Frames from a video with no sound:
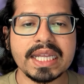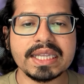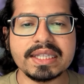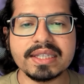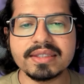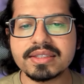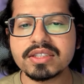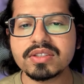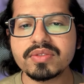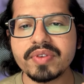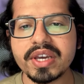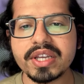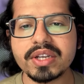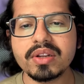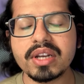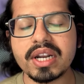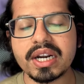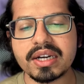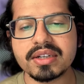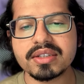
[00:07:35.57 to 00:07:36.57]
This is where
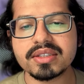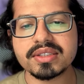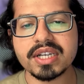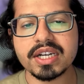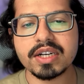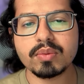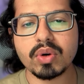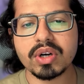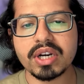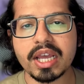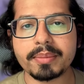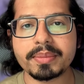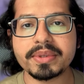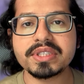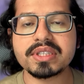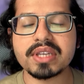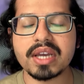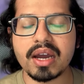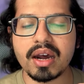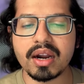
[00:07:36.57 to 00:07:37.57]
you'll understand what
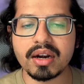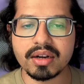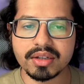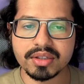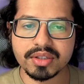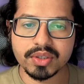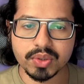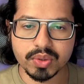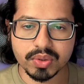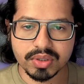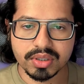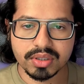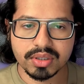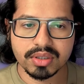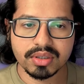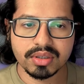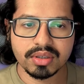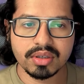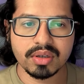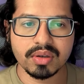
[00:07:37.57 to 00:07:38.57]
happens under the hood.
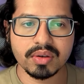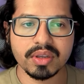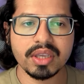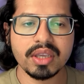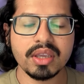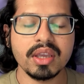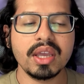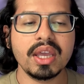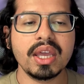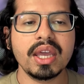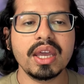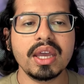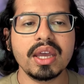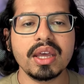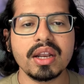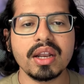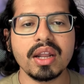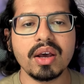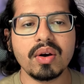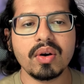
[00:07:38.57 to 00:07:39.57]
Okay.
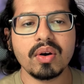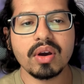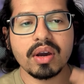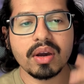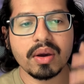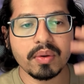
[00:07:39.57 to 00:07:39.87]
Now